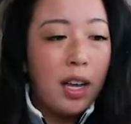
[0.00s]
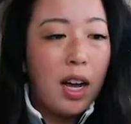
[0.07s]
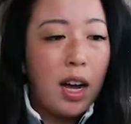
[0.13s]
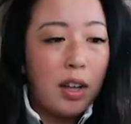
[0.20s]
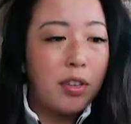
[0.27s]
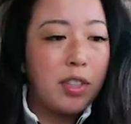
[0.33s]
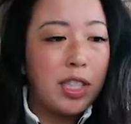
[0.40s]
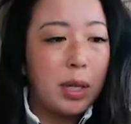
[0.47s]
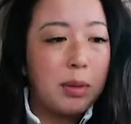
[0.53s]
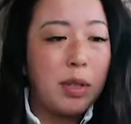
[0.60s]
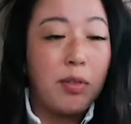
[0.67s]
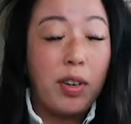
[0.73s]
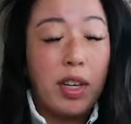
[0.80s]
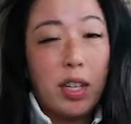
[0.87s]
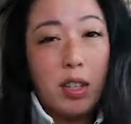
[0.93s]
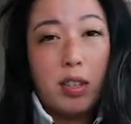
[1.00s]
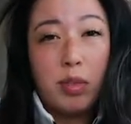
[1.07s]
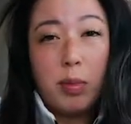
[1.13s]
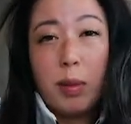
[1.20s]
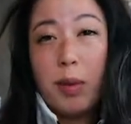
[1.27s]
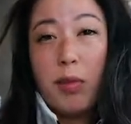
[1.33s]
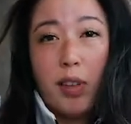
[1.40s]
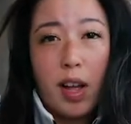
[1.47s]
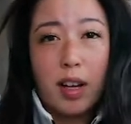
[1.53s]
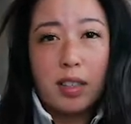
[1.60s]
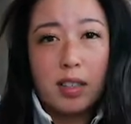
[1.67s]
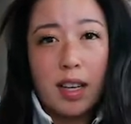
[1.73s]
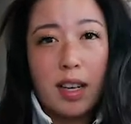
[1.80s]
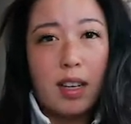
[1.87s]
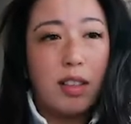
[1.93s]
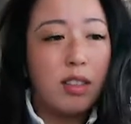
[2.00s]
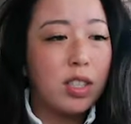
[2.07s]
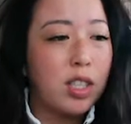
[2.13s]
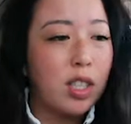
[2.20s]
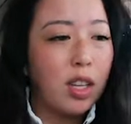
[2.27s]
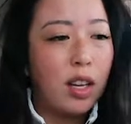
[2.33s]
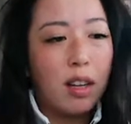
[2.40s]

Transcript: other types of videos, maybe vlog styles,